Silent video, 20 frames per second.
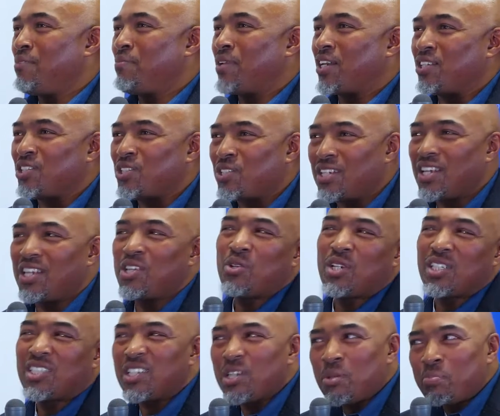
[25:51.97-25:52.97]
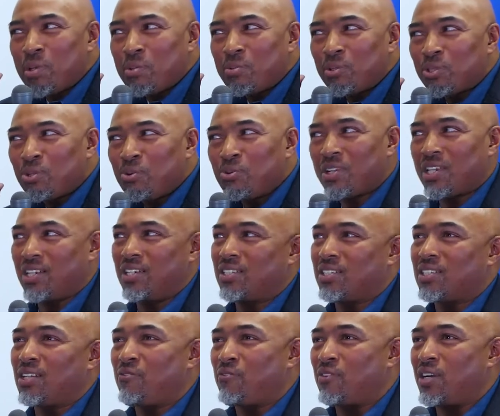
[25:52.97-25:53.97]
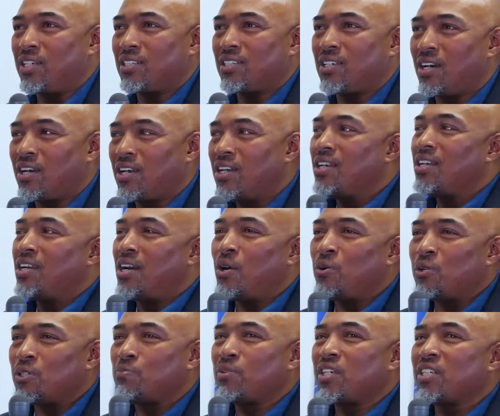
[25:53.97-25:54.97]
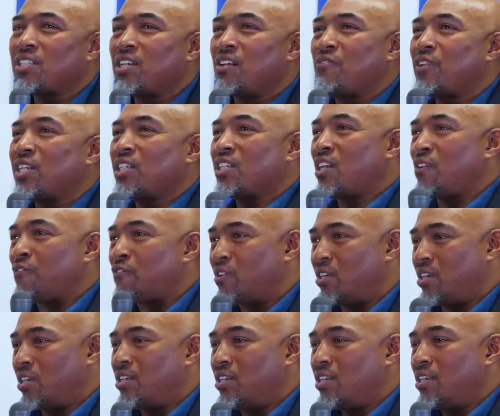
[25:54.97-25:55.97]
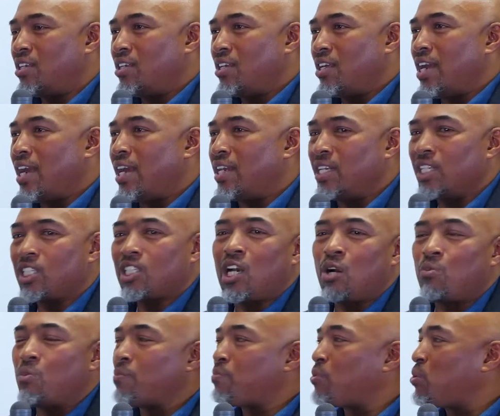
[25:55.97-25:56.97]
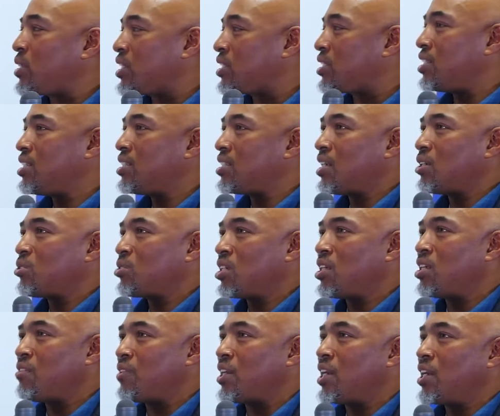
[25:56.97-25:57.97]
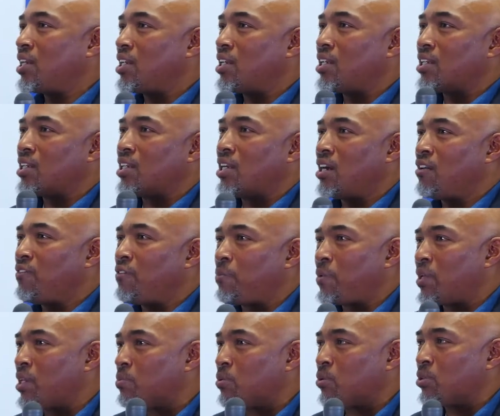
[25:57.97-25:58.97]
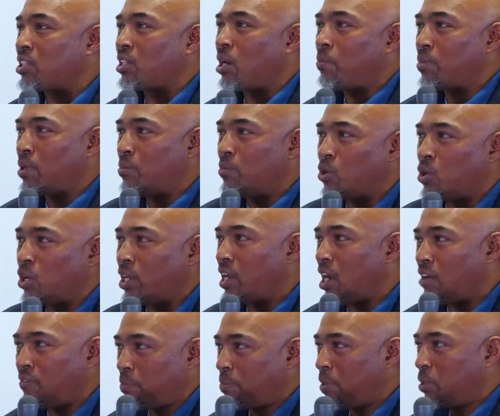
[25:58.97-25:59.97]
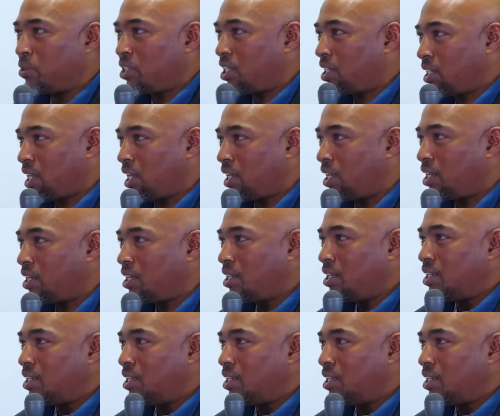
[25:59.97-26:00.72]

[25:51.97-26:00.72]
Because you can see the people talking and stuff, right? So I always bring something different. And this time we brought the CCL TV, and other people, some people got it, other people didn't get it.